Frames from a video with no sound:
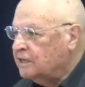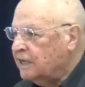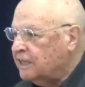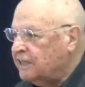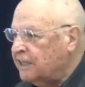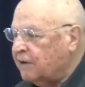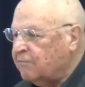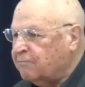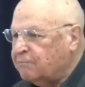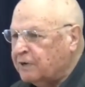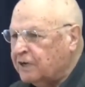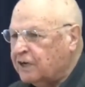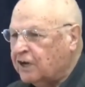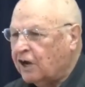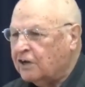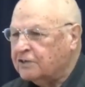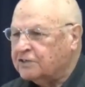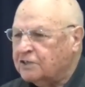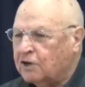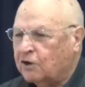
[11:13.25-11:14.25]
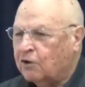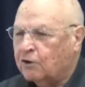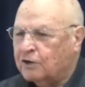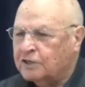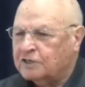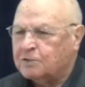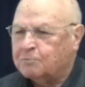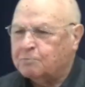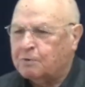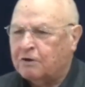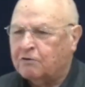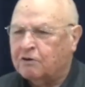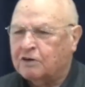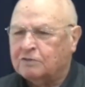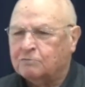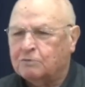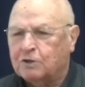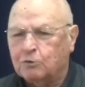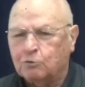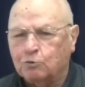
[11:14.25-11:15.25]
There, because the Holy
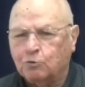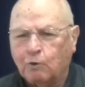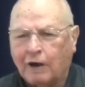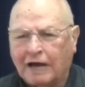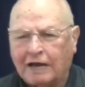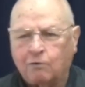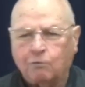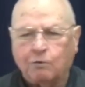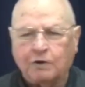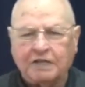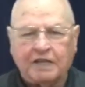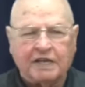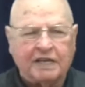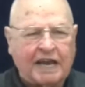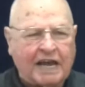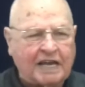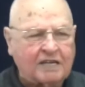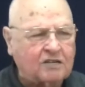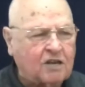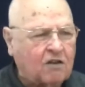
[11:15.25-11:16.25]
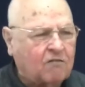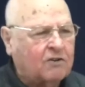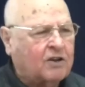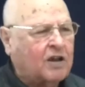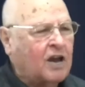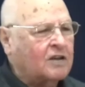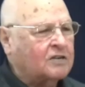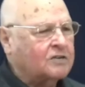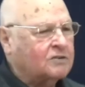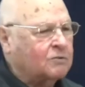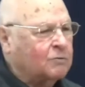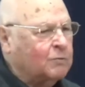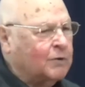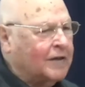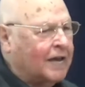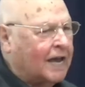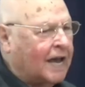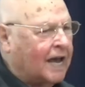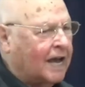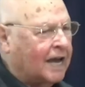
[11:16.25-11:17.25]
Spirit dwells within us? Of course we
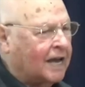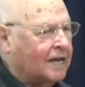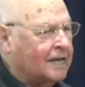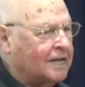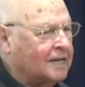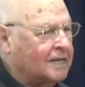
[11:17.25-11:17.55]
are.